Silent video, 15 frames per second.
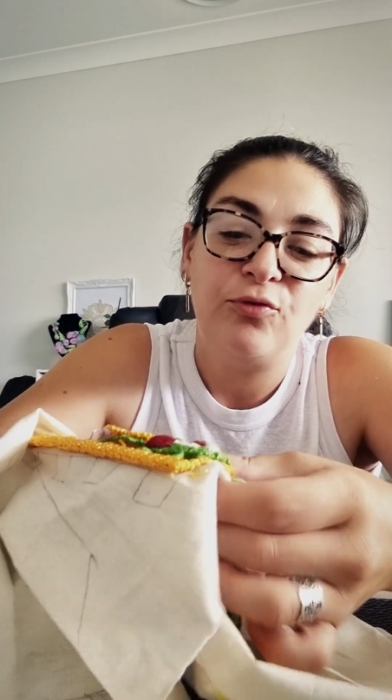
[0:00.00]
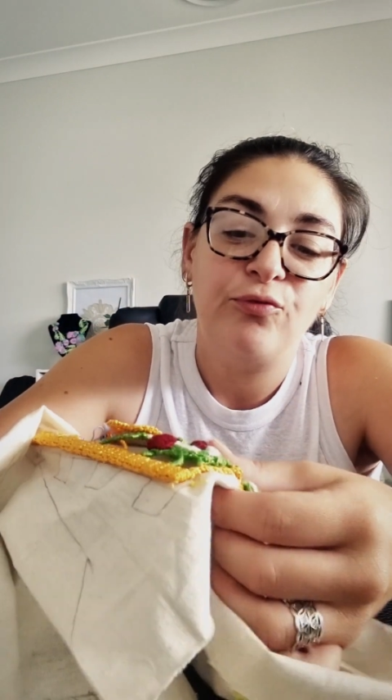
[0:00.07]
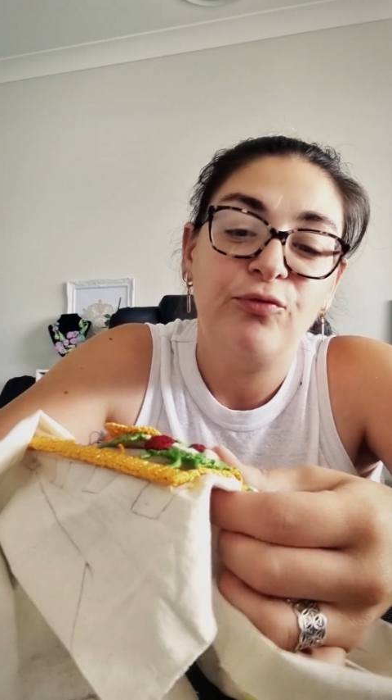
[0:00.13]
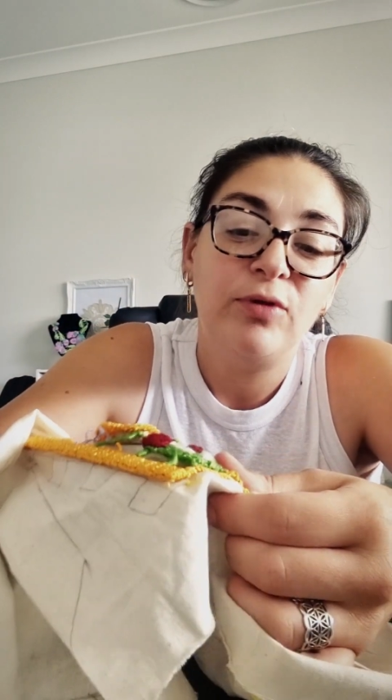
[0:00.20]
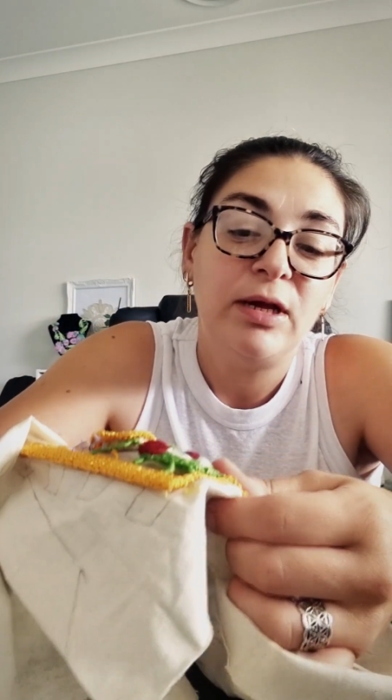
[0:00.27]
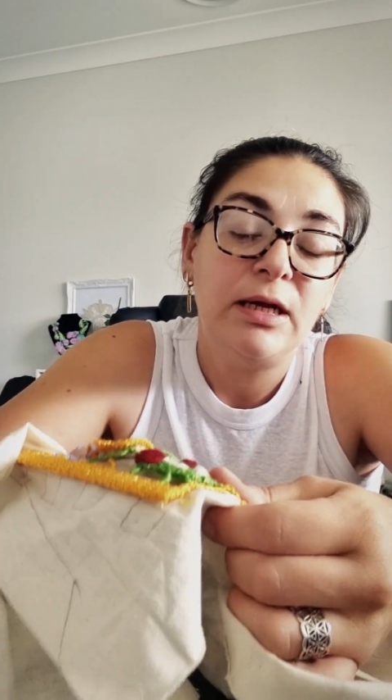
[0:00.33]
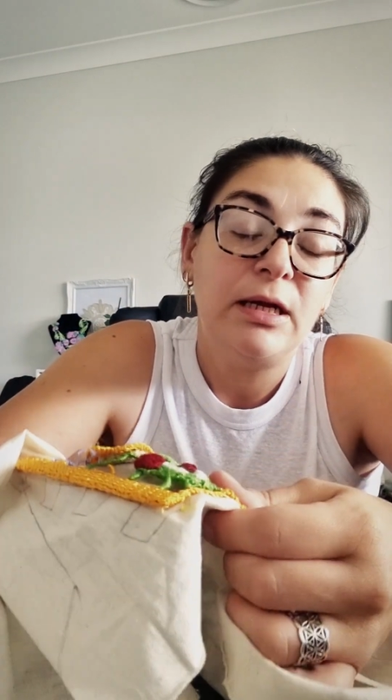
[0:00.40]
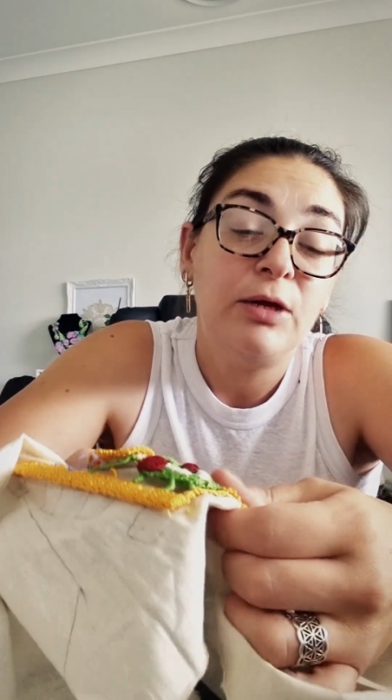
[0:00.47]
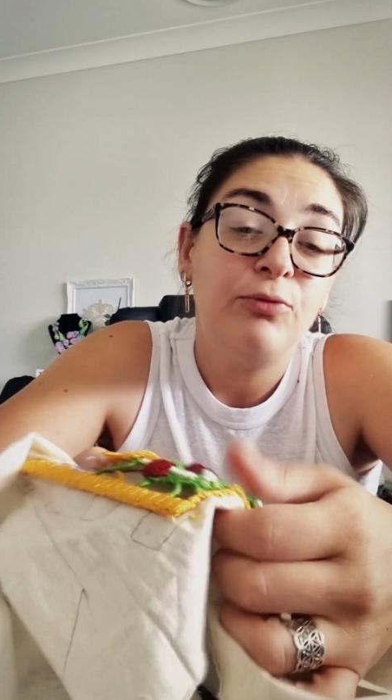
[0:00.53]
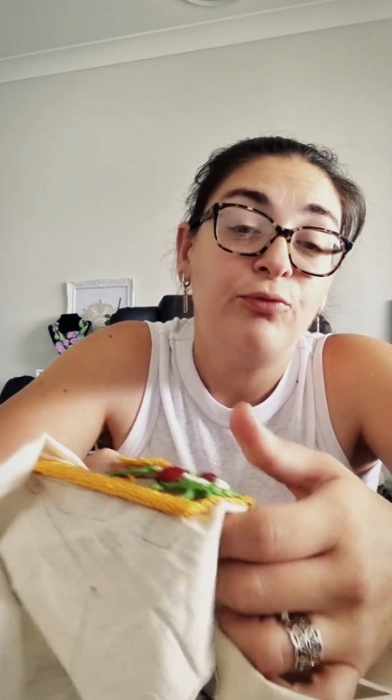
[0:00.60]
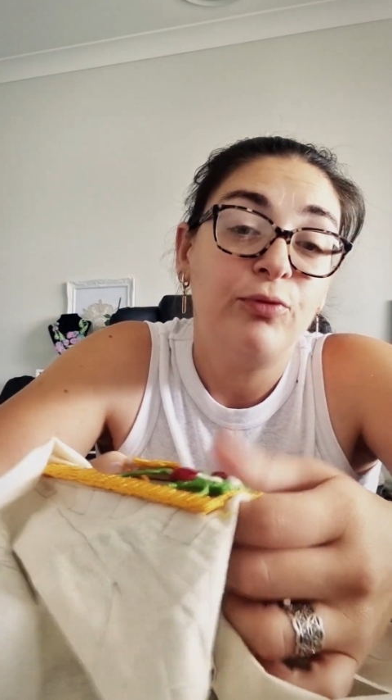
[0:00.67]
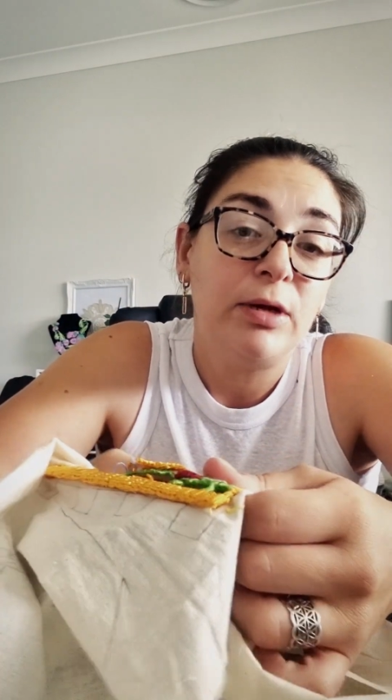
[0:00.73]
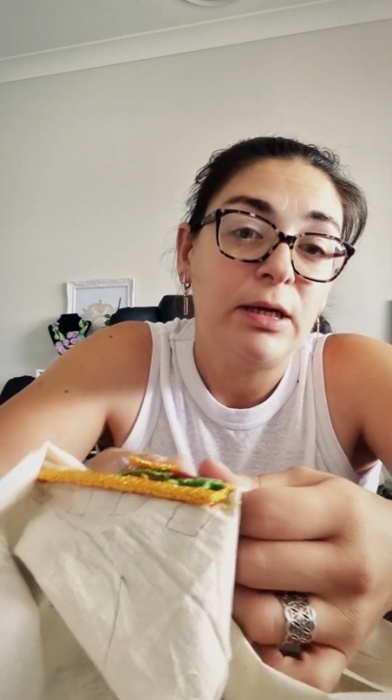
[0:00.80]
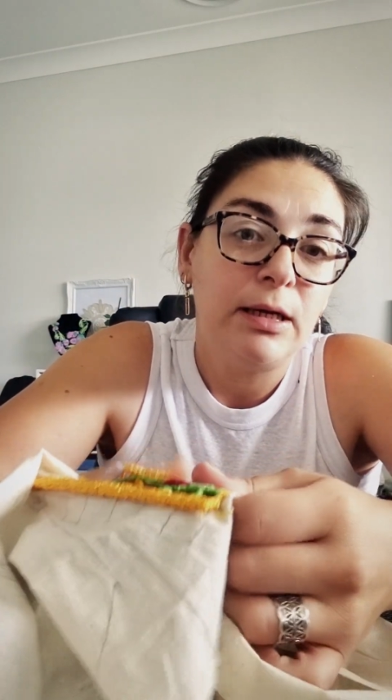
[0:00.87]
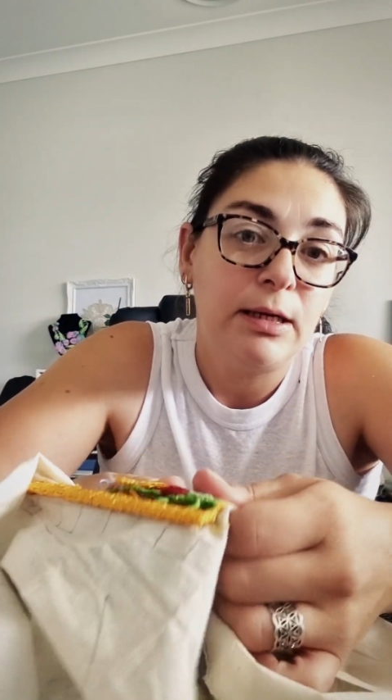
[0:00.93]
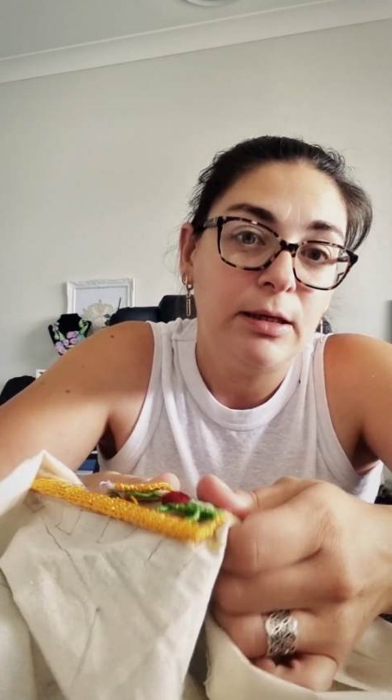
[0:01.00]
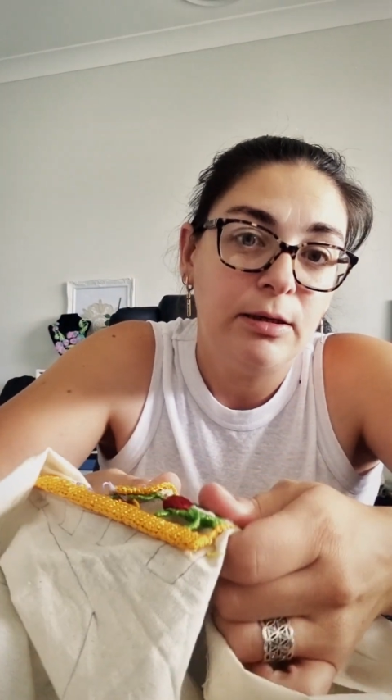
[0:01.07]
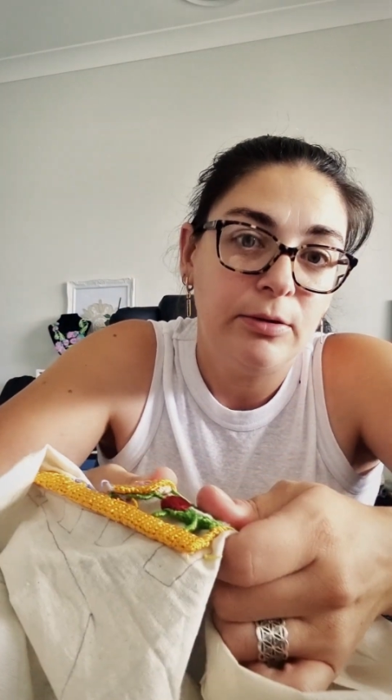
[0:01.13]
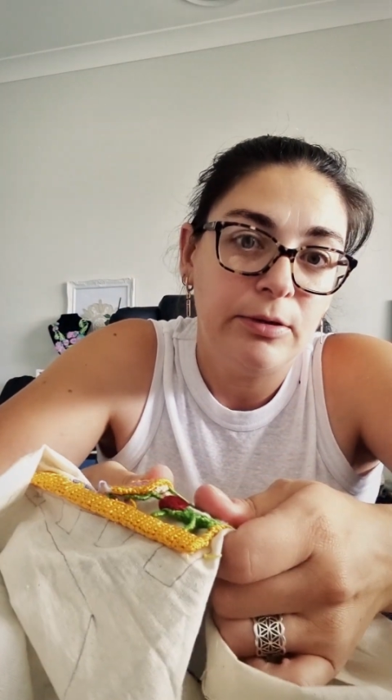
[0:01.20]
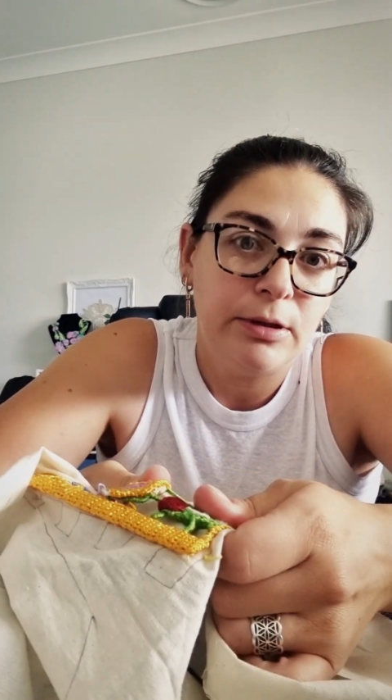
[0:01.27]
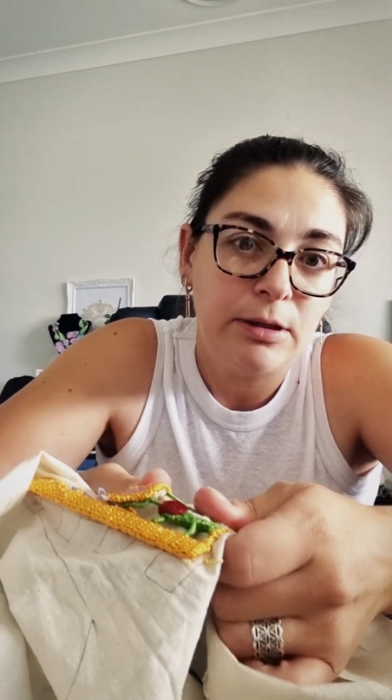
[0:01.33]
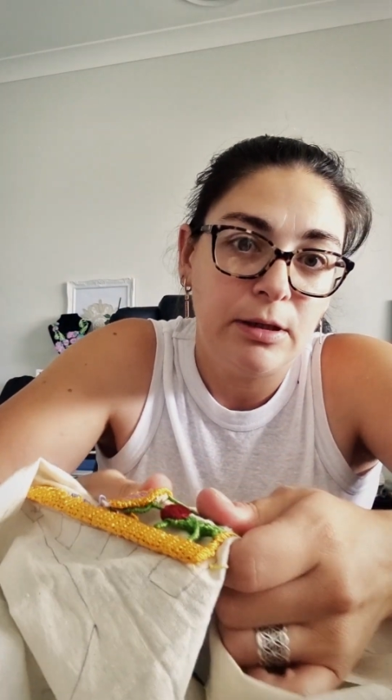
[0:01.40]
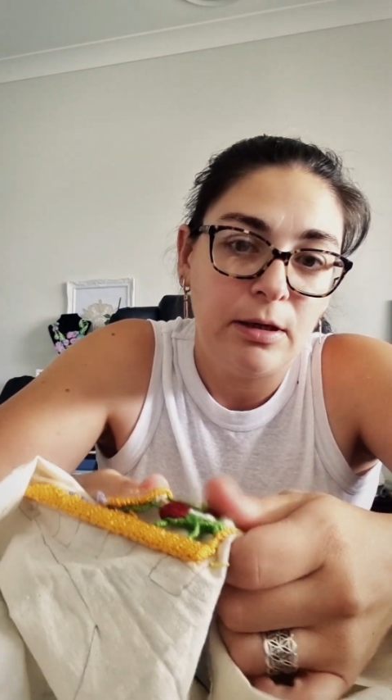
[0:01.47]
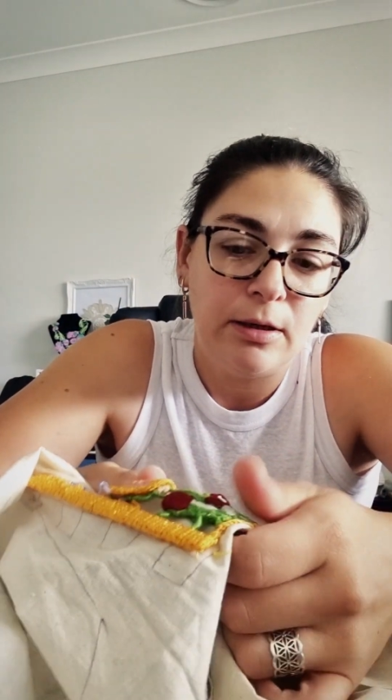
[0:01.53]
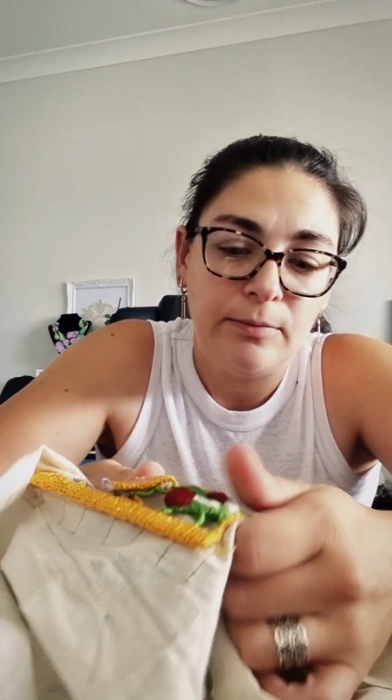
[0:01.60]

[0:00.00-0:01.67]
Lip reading: really good